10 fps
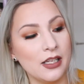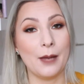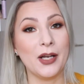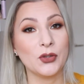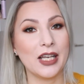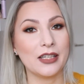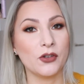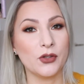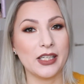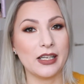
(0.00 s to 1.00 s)
About Kat
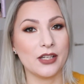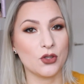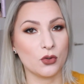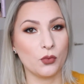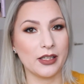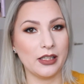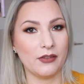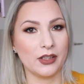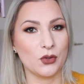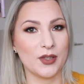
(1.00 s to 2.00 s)
Von D, I just quickly
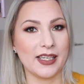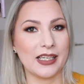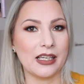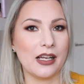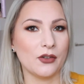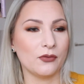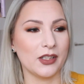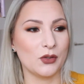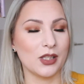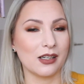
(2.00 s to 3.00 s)
want to say that I don't
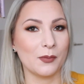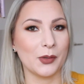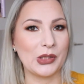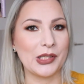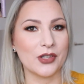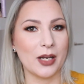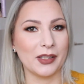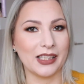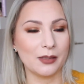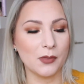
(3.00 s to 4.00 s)
want to talk about the
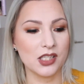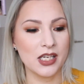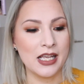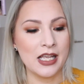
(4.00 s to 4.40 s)
drama that much,